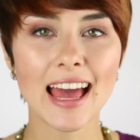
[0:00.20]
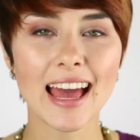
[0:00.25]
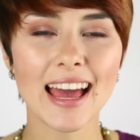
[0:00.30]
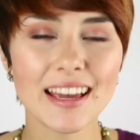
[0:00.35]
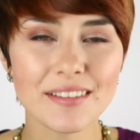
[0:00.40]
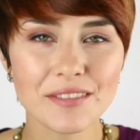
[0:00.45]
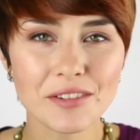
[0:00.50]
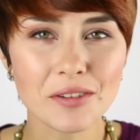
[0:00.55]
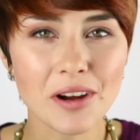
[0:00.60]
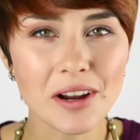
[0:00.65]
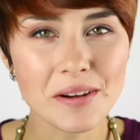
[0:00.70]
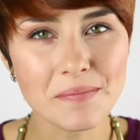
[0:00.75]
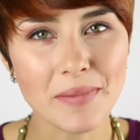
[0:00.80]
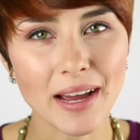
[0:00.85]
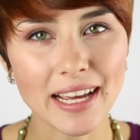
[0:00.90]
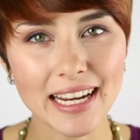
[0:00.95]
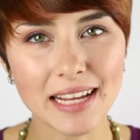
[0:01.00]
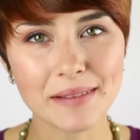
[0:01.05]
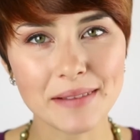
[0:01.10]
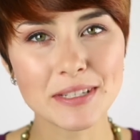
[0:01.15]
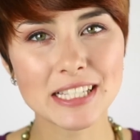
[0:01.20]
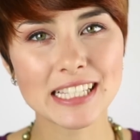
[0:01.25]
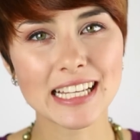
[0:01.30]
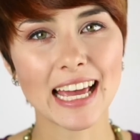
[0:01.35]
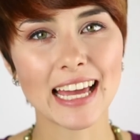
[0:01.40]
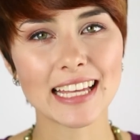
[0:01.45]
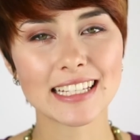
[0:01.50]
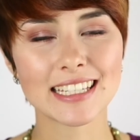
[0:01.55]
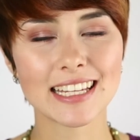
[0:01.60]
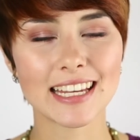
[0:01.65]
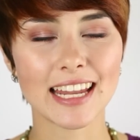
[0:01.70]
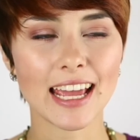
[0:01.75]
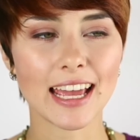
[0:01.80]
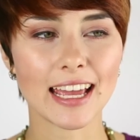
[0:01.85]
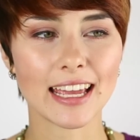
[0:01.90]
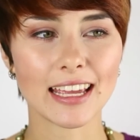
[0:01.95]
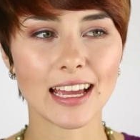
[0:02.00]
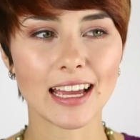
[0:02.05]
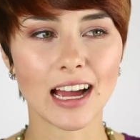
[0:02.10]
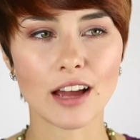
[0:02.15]
Hey everyone, my name is Kat.
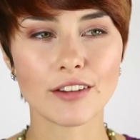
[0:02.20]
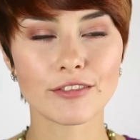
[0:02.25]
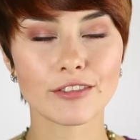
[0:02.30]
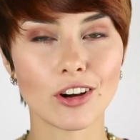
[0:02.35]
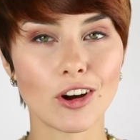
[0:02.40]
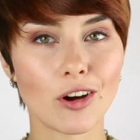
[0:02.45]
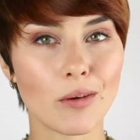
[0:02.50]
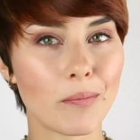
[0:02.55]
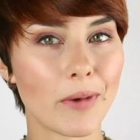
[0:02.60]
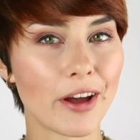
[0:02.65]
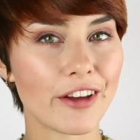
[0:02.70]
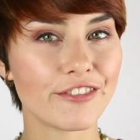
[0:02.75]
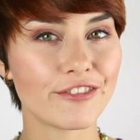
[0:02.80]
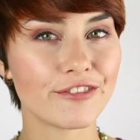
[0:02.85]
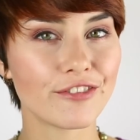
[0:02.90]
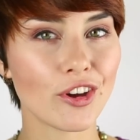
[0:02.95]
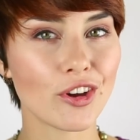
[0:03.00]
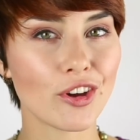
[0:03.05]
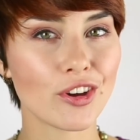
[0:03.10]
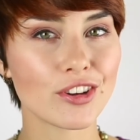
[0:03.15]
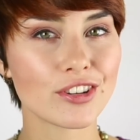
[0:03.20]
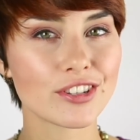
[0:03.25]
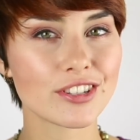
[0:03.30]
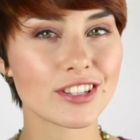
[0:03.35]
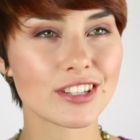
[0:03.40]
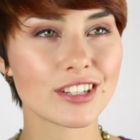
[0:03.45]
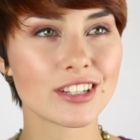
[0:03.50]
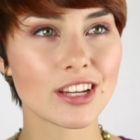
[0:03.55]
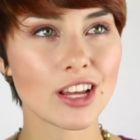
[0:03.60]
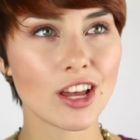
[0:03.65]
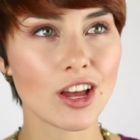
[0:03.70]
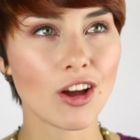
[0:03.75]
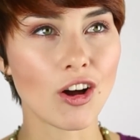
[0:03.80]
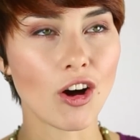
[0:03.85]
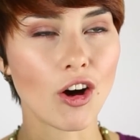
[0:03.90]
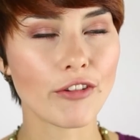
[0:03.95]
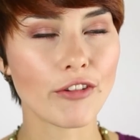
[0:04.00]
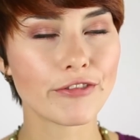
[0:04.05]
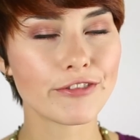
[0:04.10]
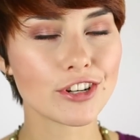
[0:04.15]
Today I've got my first
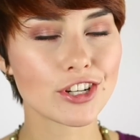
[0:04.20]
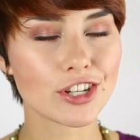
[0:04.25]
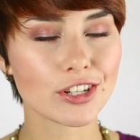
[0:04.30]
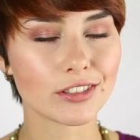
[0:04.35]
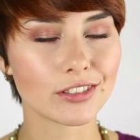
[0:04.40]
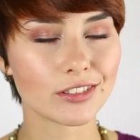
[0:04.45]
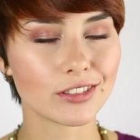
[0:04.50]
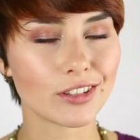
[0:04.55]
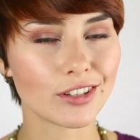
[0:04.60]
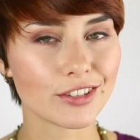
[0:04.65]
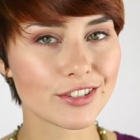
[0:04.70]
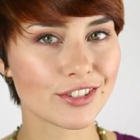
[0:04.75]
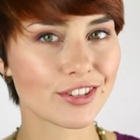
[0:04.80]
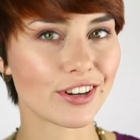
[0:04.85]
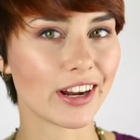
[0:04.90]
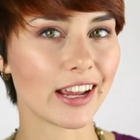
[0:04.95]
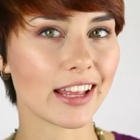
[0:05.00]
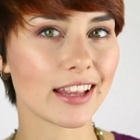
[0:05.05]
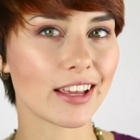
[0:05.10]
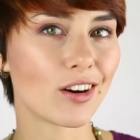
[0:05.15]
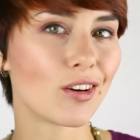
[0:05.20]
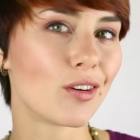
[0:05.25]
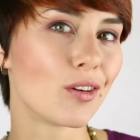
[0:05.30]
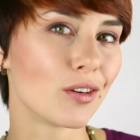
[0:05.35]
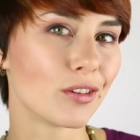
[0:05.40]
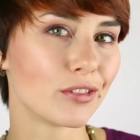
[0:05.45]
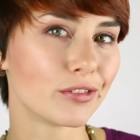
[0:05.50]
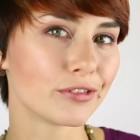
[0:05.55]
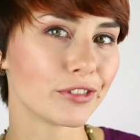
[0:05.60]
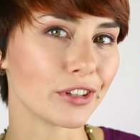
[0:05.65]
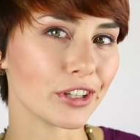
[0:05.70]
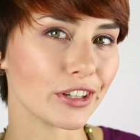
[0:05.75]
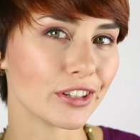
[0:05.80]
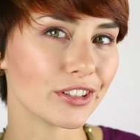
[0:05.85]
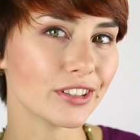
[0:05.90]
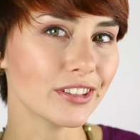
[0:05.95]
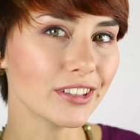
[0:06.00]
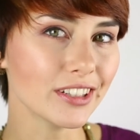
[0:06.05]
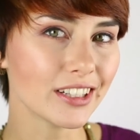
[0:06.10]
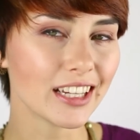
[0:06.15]
official Australia haul for
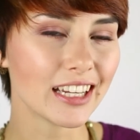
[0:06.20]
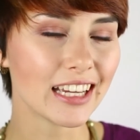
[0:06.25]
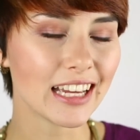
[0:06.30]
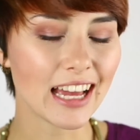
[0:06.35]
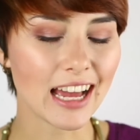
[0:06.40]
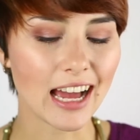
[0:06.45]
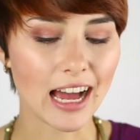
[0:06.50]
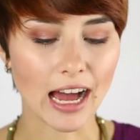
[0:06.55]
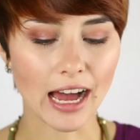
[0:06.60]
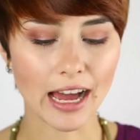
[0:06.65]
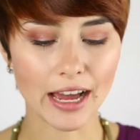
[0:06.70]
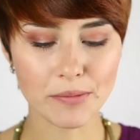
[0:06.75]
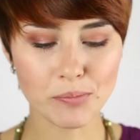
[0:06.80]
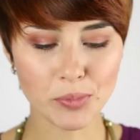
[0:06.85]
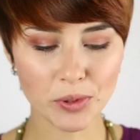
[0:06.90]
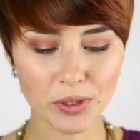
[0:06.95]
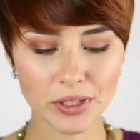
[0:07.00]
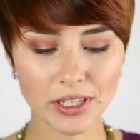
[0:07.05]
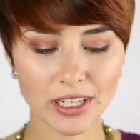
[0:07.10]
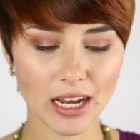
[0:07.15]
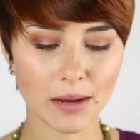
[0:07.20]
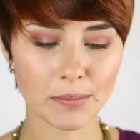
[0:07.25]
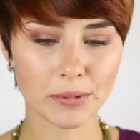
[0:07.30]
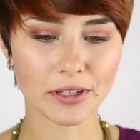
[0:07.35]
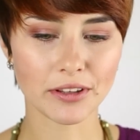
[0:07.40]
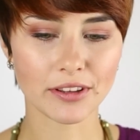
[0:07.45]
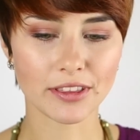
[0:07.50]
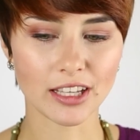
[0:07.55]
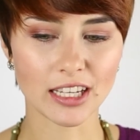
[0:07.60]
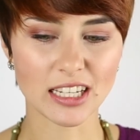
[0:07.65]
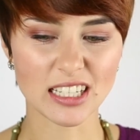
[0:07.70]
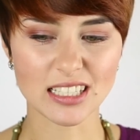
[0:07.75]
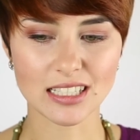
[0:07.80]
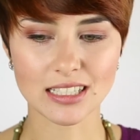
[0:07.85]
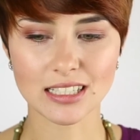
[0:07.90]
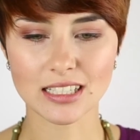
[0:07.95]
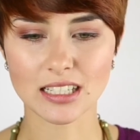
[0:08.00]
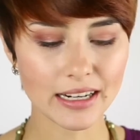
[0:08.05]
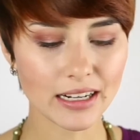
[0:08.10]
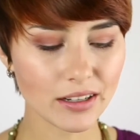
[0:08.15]
you. I bought a couple of
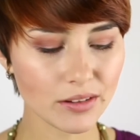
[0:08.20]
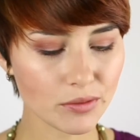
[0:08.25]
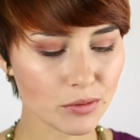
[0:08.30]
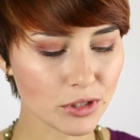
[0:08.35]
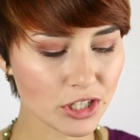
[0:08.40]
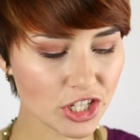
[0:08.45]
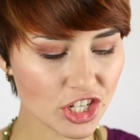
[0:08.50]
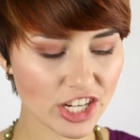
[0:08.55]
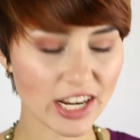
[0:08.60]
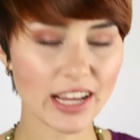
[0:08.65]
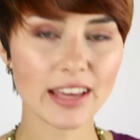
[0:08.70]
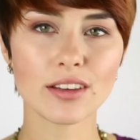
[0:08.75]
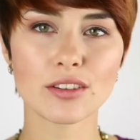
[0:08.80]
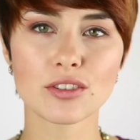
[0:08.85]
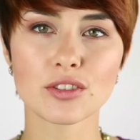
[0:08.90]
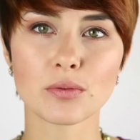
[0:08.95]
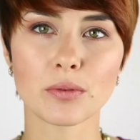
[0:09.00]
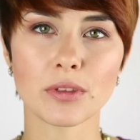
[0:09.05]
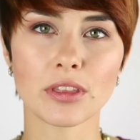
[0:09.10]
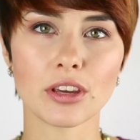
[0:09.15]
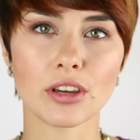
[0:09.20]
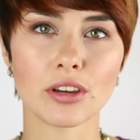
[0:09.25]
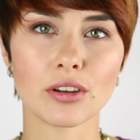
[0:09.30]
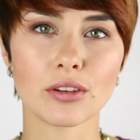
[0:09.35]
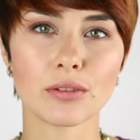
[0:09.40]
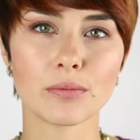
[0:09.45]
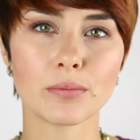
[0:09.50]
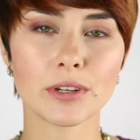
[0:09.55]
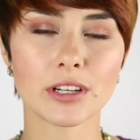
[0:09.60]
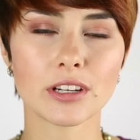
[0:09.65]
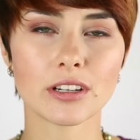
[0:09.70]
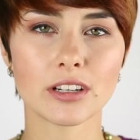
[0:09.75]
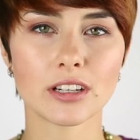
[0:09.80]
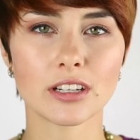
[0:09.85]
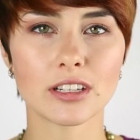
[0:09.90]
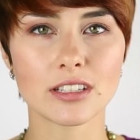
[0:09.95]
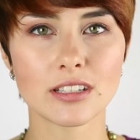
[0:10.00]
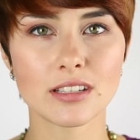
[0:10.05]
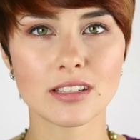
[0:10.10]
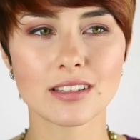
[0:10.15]
things and I want to share those with you
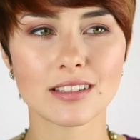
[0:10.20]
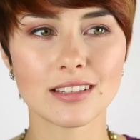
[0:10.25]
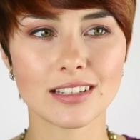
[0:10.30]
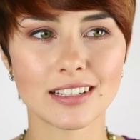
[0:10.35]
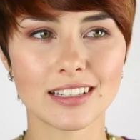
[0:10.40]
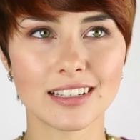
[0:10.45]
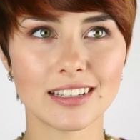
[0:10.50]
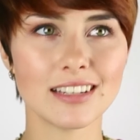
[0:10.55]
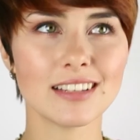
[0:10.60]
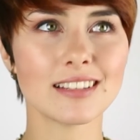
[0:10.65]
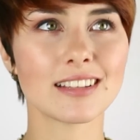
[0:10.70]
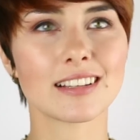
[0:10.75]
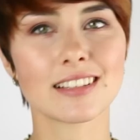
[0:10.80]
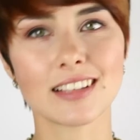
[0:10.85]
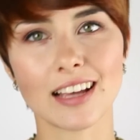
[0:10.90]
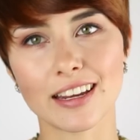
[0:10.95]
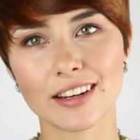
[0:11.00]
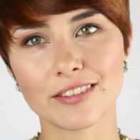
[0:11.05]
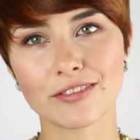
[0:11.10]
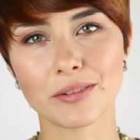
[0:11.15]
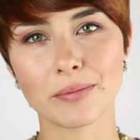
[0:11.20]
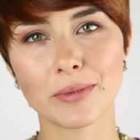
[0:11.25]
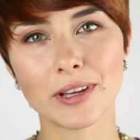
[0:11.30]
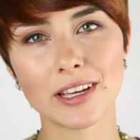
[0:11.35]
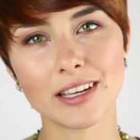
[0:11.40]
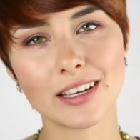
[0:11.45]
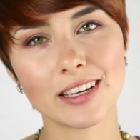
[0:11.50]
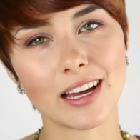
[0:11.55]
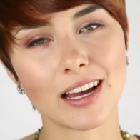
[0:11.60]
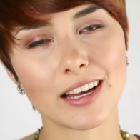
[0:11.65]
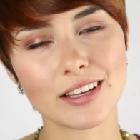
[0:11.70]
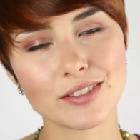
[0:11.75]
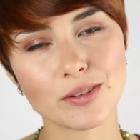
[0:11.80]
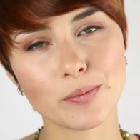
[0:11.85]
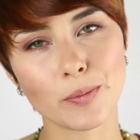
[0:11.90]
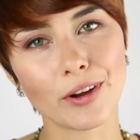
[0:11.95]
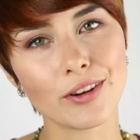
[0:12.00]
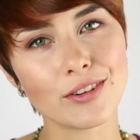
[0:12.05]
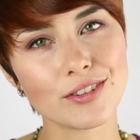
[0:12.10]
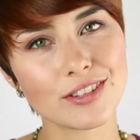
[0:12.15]
because it is exciting for me. I
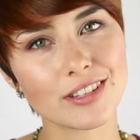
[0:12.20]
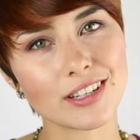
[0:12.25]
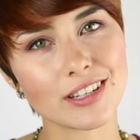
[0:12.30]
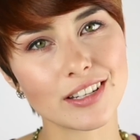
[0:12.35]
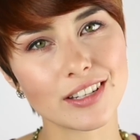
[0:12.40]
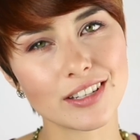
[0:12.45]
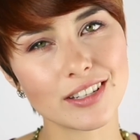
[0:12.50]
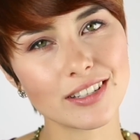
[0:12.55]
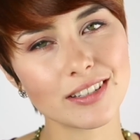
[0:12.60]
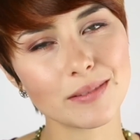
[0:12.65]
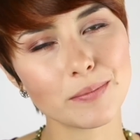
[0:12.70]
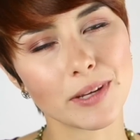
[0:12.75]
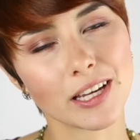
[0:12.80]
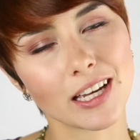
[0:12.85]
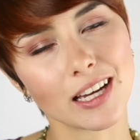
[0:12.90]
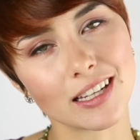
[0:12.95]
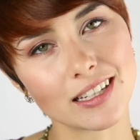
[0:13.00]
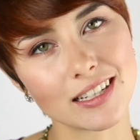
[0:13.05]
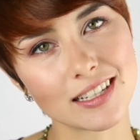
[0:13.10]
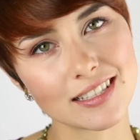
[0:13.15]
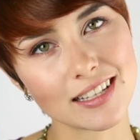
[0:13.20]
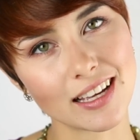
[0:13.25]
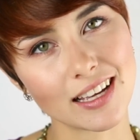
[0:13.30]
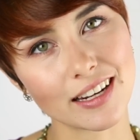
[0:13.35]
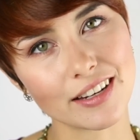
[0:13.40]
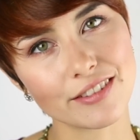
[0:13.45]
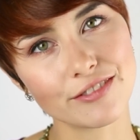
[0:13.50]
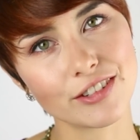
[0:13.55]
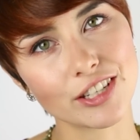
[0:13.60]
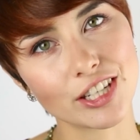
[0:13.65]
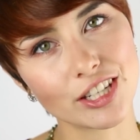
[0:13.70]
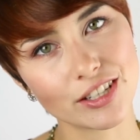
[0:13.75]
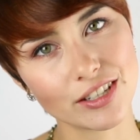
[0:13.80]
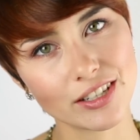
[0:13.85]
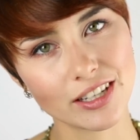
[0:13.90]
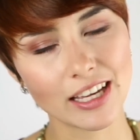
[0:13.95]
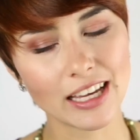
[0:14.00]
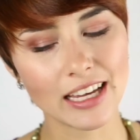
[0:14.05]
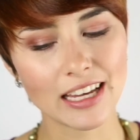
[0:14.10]
suppose it could be kind of exciting for you